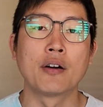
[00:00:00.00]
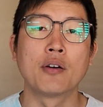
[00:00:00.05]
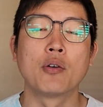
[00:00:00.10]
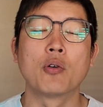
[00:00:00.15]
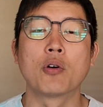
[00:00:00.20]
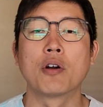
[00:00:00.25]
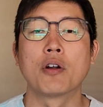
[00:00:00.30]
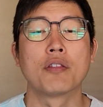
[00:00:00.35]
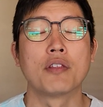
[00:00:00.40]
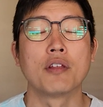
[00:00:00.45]

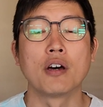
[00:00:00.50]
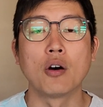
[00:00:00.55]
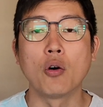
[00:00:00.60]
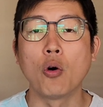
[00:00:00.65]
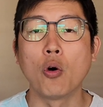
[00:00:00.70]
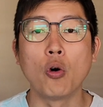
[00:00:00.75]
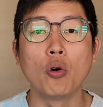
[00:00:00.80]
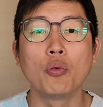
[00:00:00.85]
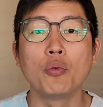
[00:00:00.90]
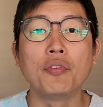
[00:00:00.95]
or the
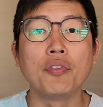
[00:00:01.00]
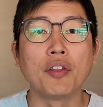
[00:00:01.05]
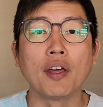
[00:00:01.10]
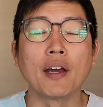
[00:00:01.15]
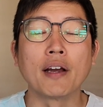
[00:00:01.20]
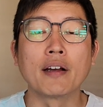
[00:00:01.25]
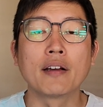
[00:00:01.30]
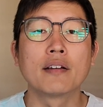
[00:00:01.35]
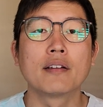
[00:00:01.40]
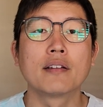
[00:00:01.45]
old
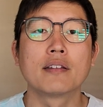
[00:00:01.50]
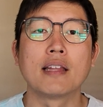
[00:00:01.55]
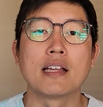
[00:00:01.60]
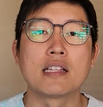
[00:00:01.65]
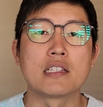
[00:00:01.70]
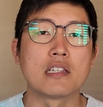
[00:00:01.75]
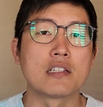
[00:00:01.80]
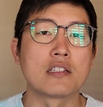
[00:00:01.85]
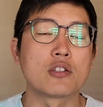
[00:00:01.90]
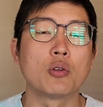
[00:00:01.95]
thing
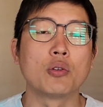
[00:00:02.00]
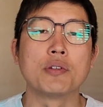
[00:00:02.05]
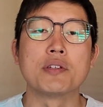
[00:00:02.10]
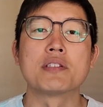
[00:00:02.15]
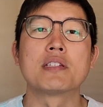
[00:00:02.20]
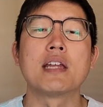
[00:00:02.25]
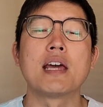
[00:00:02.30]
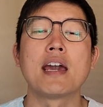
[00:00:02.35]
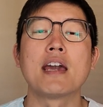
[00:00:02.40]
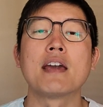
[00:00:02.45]
that's as old
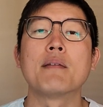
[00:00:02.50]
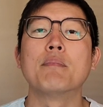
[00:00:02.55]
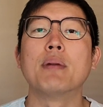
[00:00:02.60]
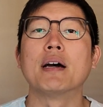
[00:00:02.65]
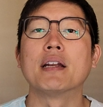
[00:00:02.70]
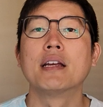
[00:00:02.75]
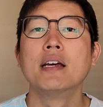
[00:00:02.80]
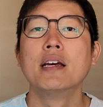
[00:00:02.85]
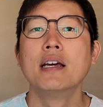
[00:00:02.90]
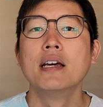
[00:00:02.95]
as day, but